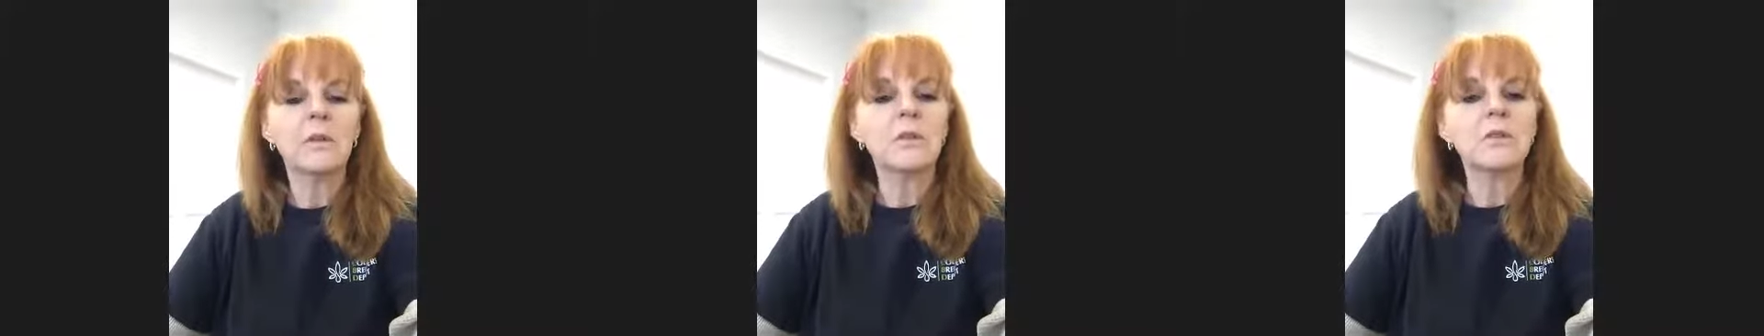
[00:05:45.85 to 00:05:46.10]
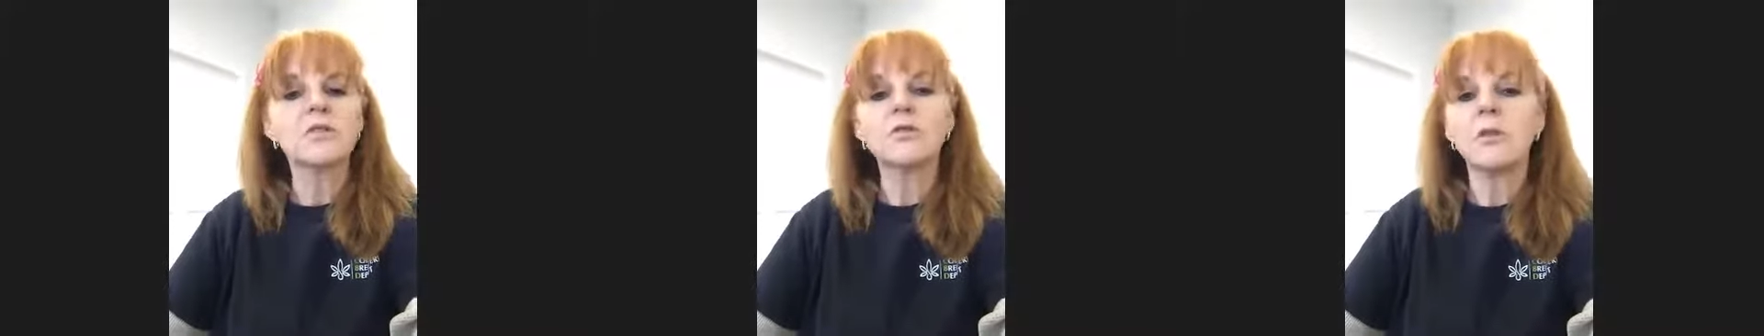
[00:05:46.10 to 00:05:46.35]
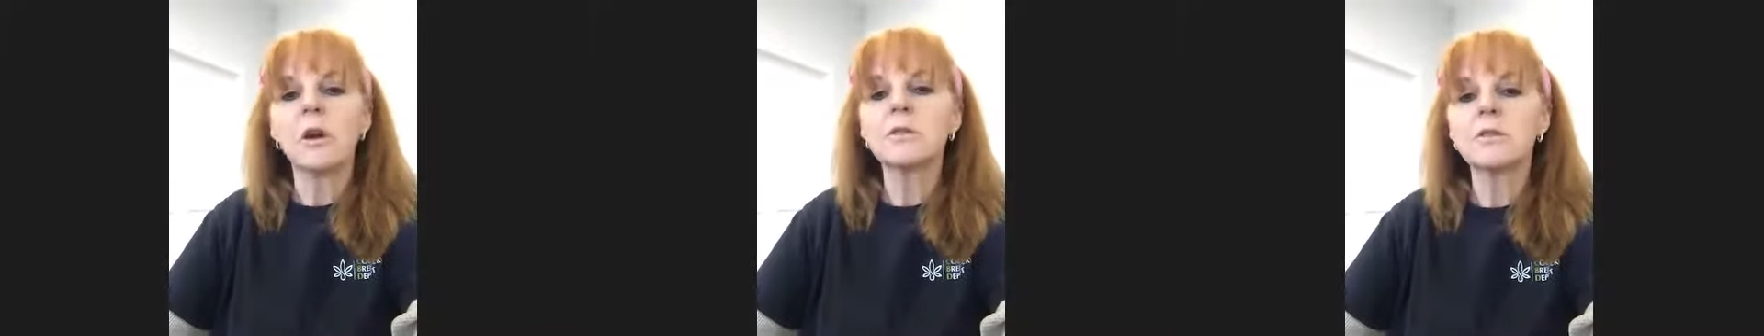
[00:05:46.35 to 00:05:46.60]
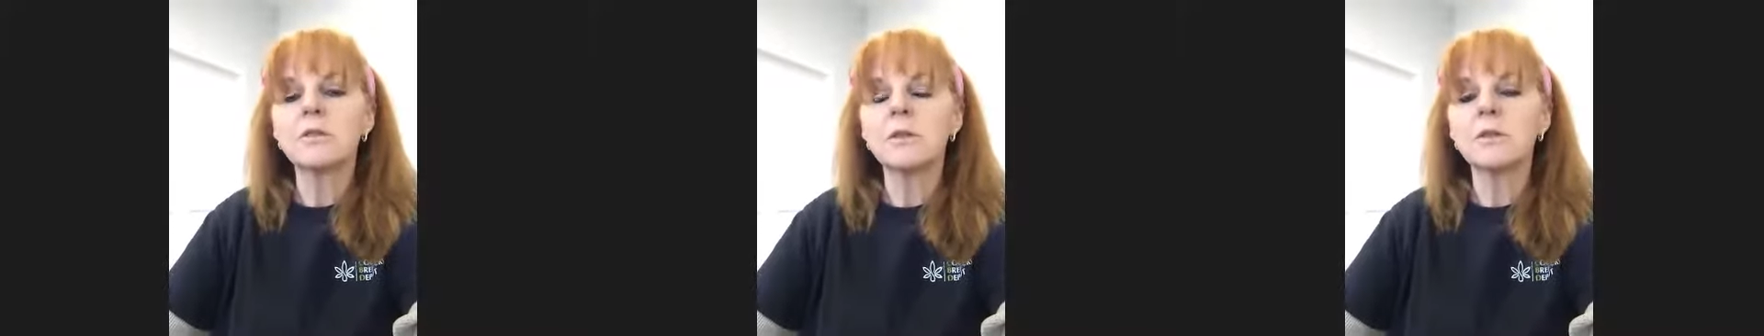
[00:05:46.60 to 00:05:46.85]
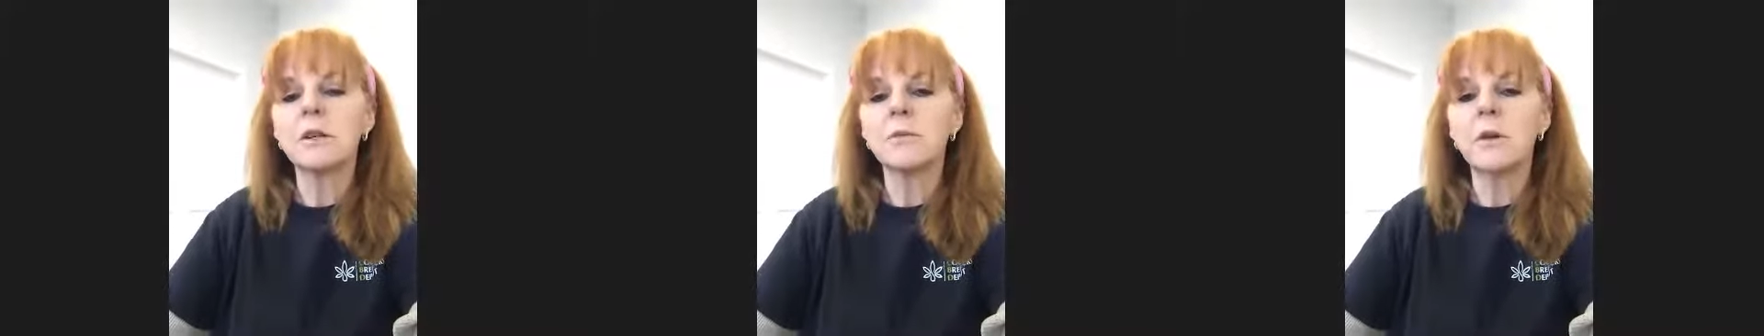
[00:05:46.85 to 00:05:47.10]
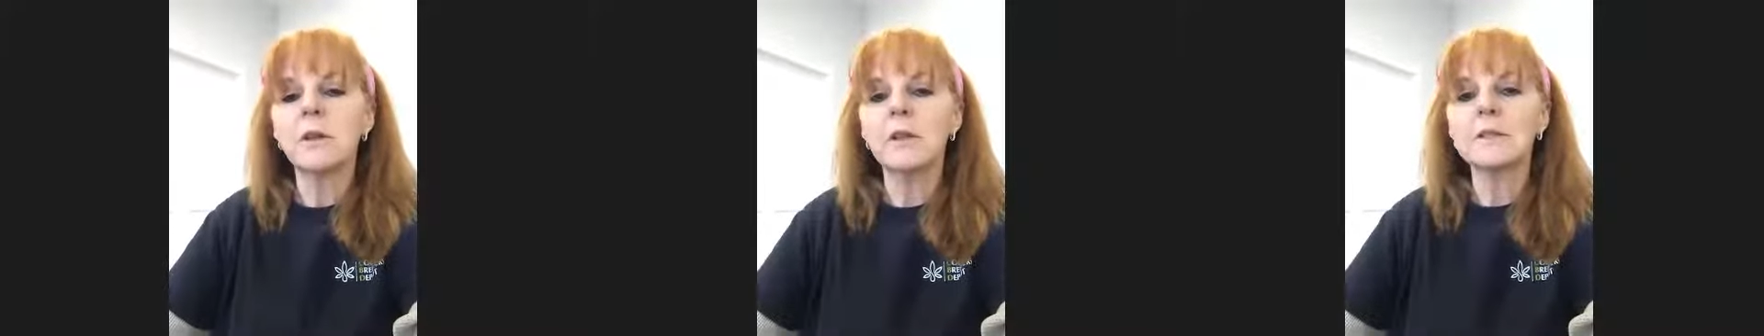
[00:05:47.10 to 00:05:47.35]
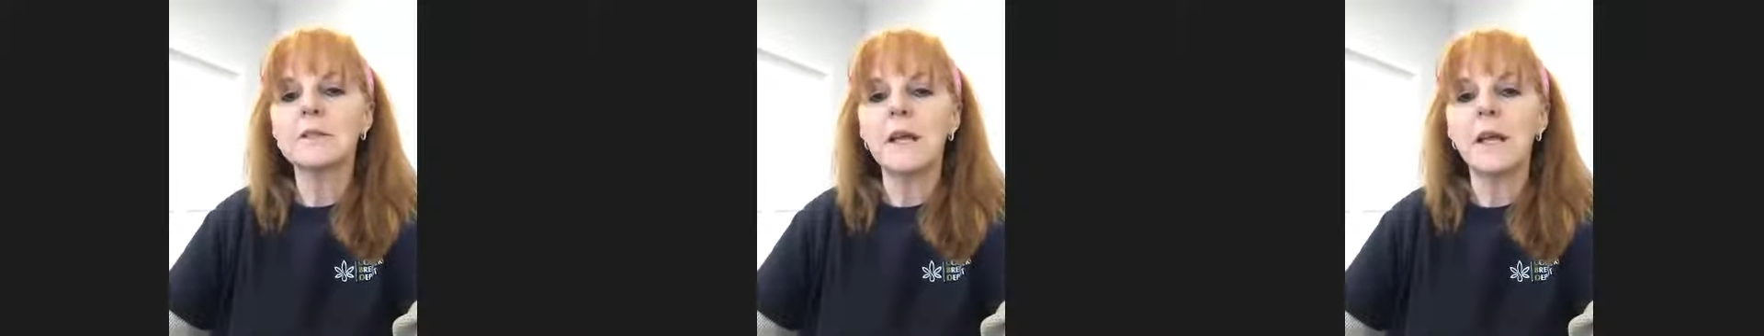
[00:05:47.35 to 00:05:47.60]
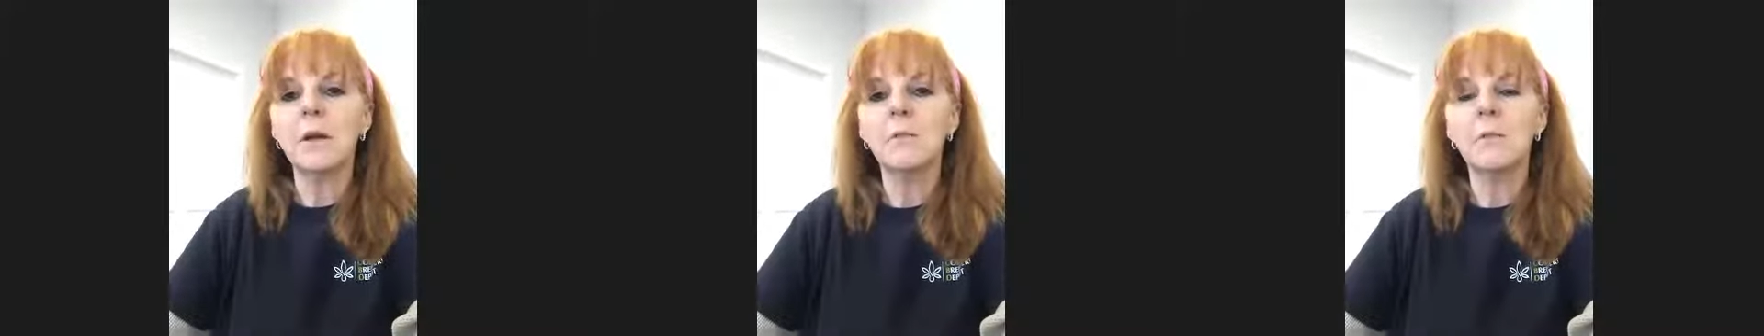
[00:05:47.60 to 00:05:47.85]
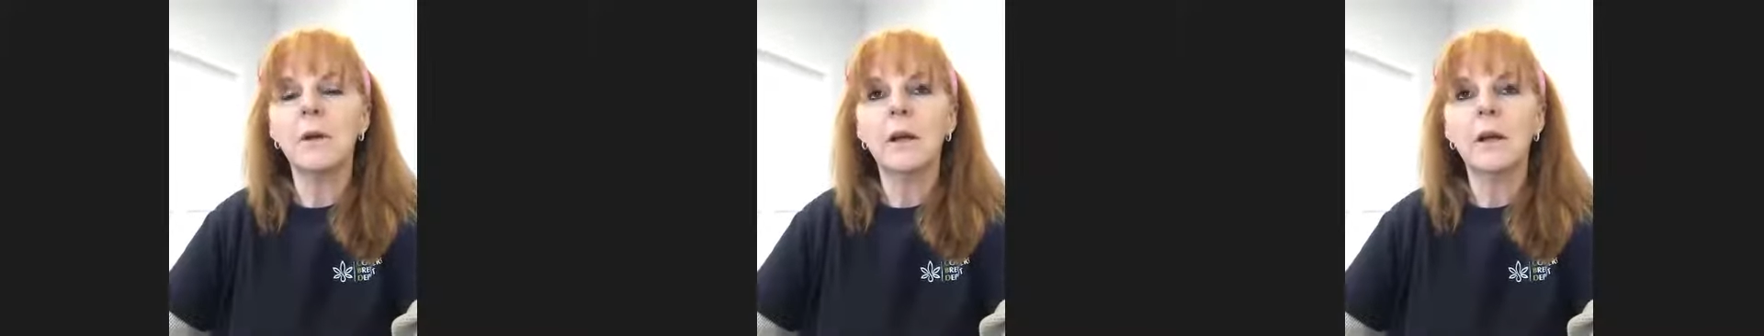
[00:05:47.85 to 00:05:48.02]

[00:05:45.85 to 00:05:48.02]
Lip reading: the structure is going to be the same,